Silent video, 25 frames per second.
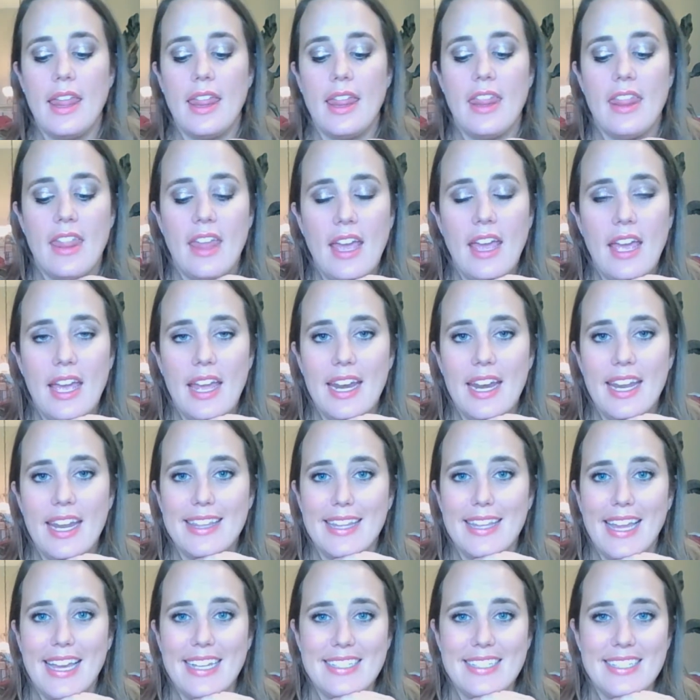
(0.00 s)
Then
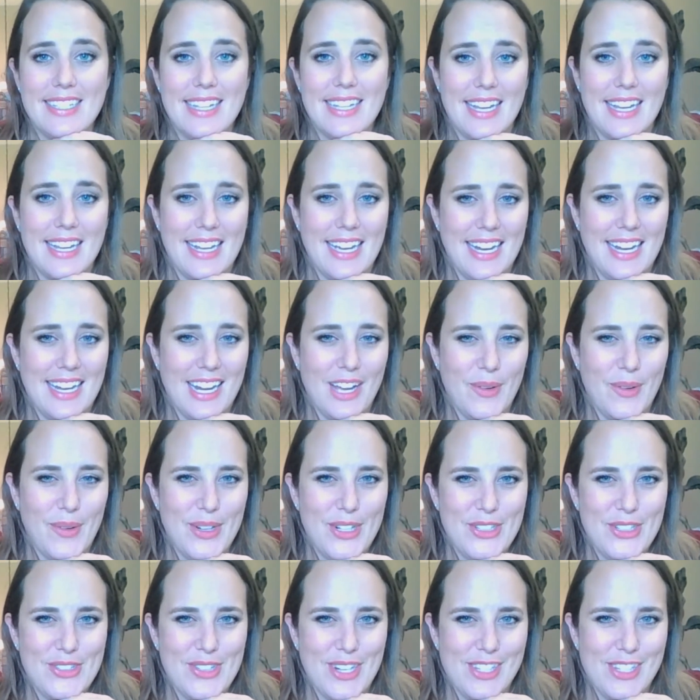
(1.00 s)
the last thing I got, I
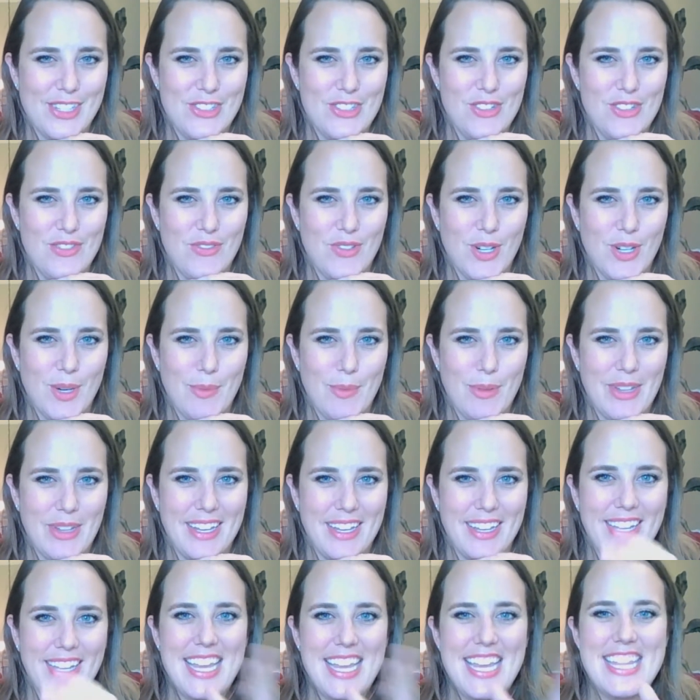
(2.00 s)
want to try this new
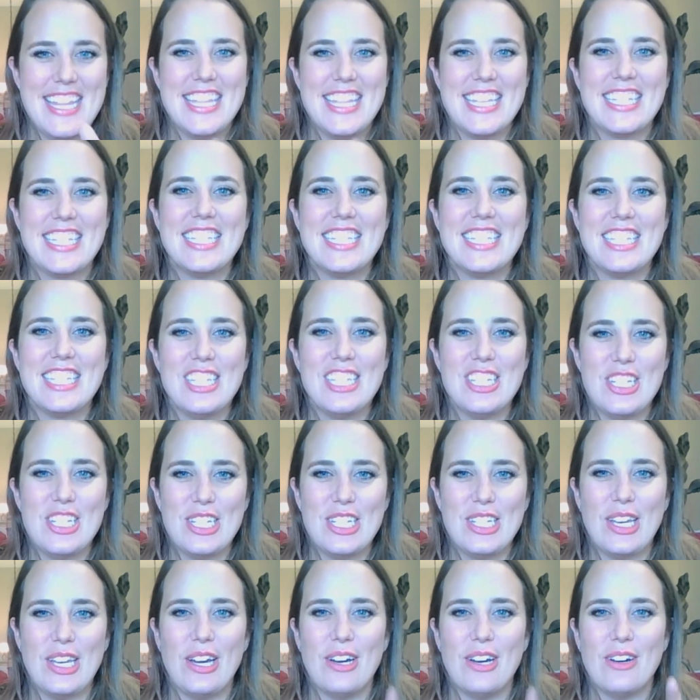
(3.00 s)
formula. This is the
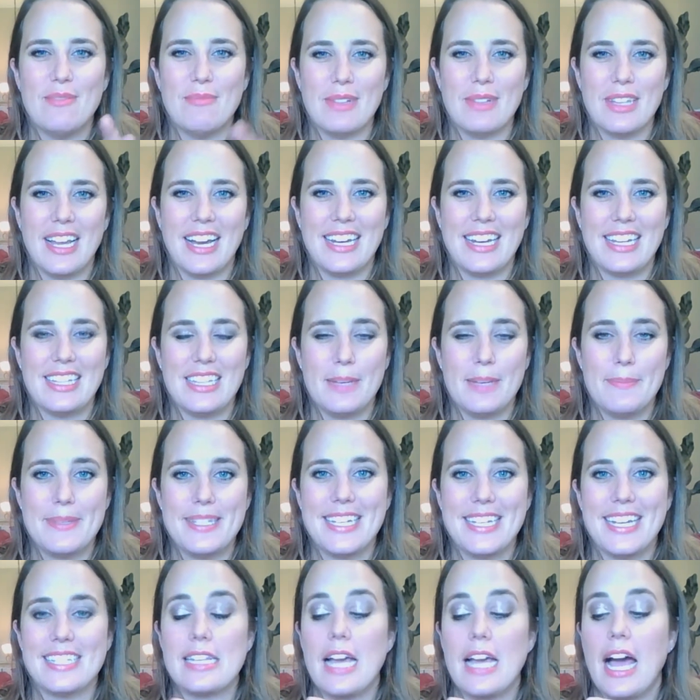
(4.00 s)
new Milani
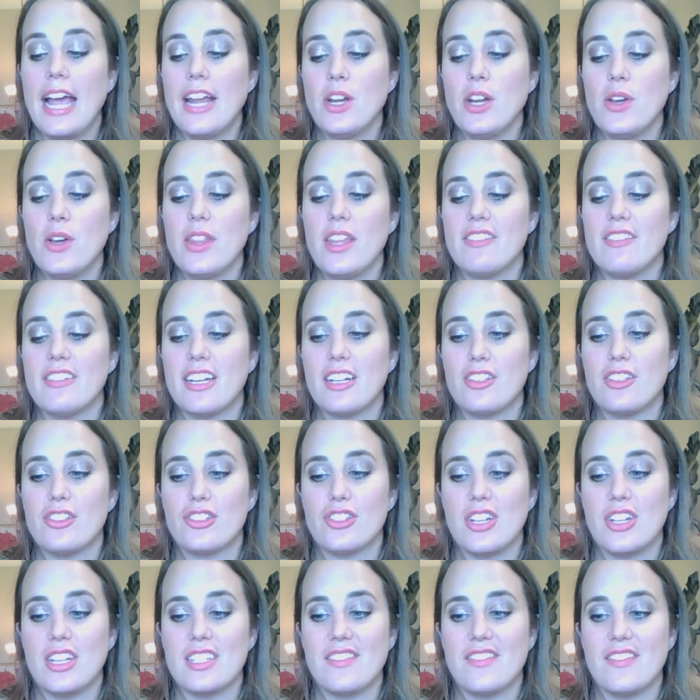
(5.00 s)
lipsticks. I know they've got other
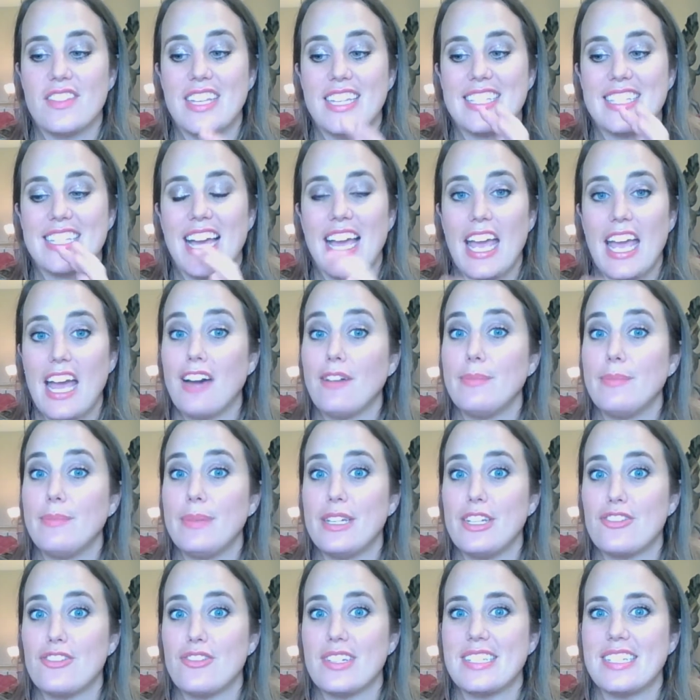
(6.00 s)
shades of this. I haven't been
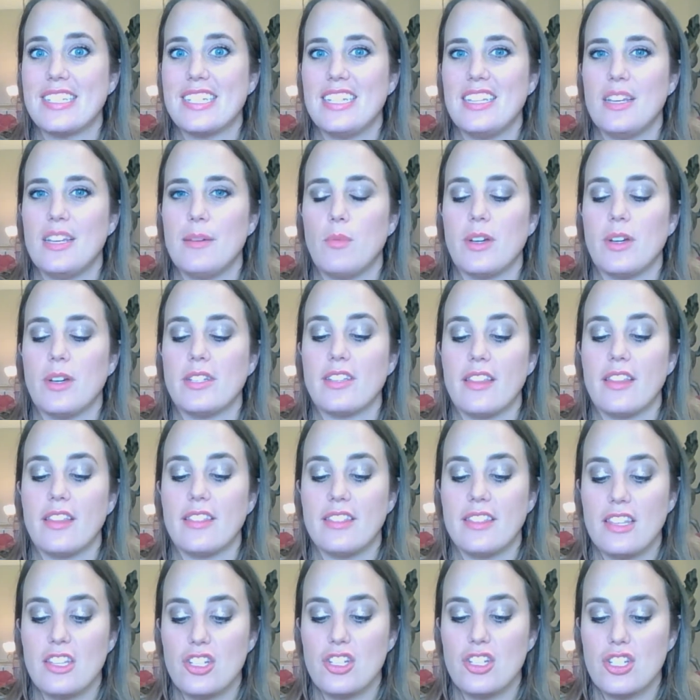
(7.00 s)
interested in them. When I saw
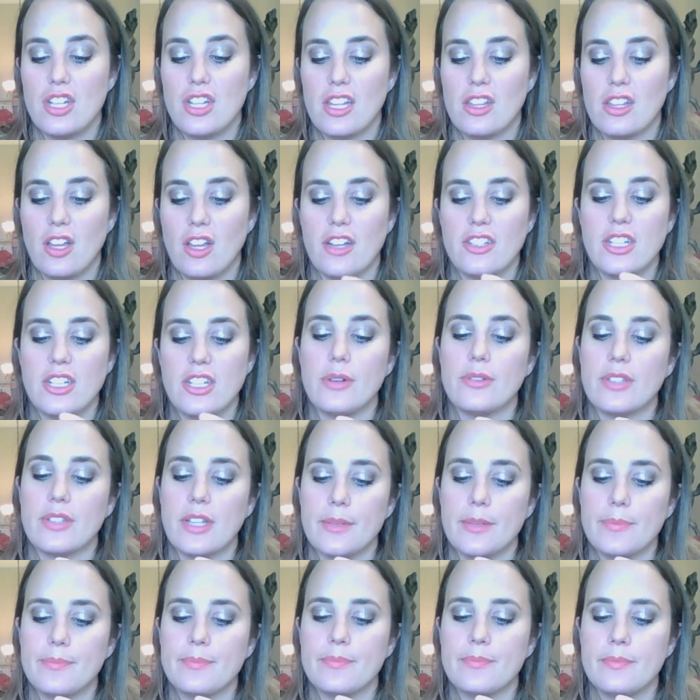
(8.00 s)
this shade launch, I was
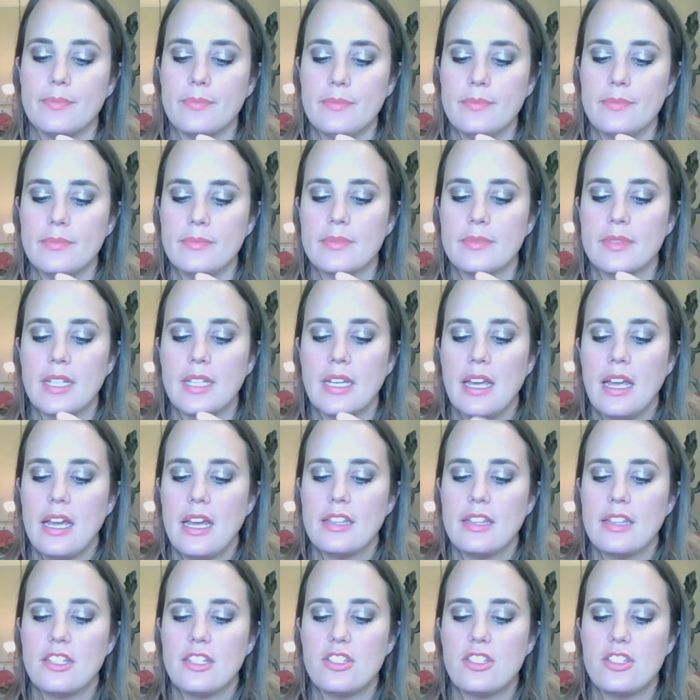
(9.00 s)
like, mm-hmm.
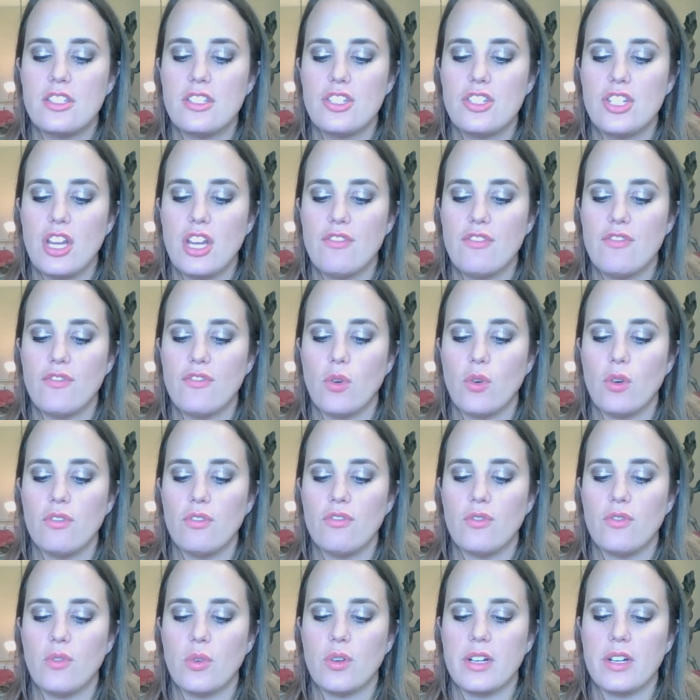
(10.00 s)
This is shade
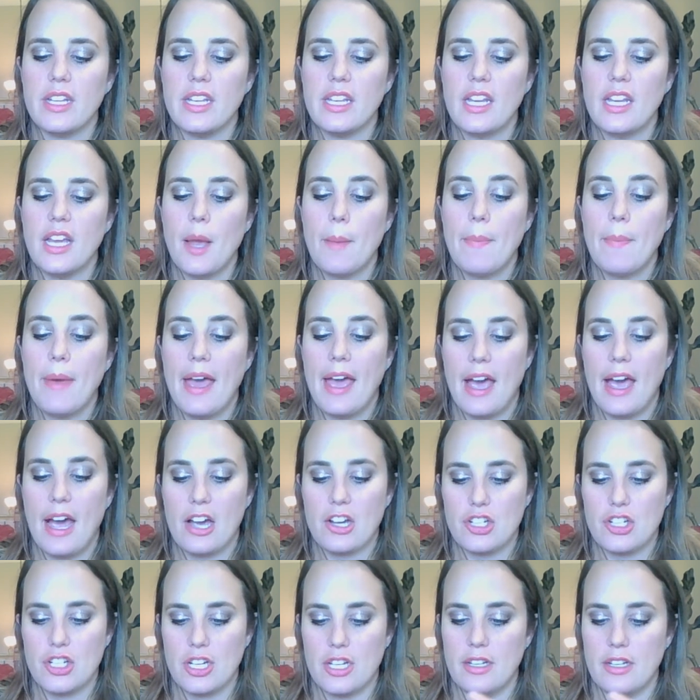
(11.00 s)
440
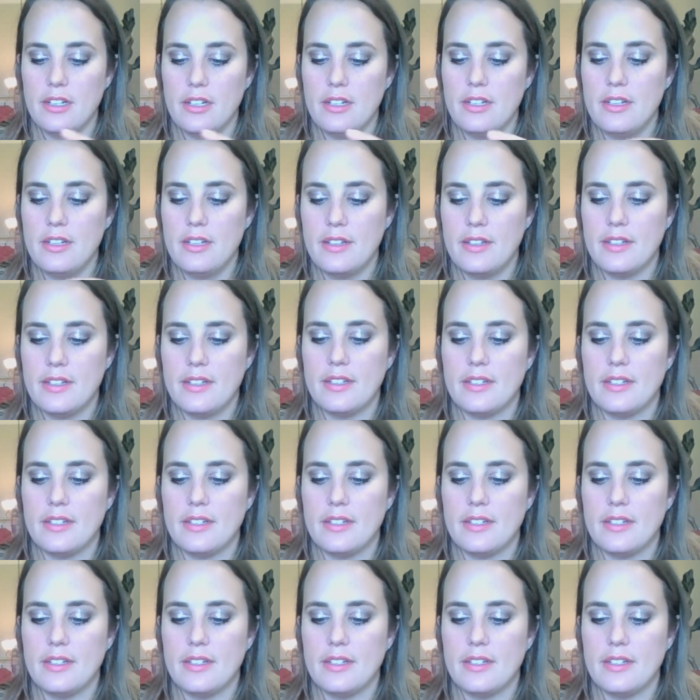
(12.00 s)
Passion.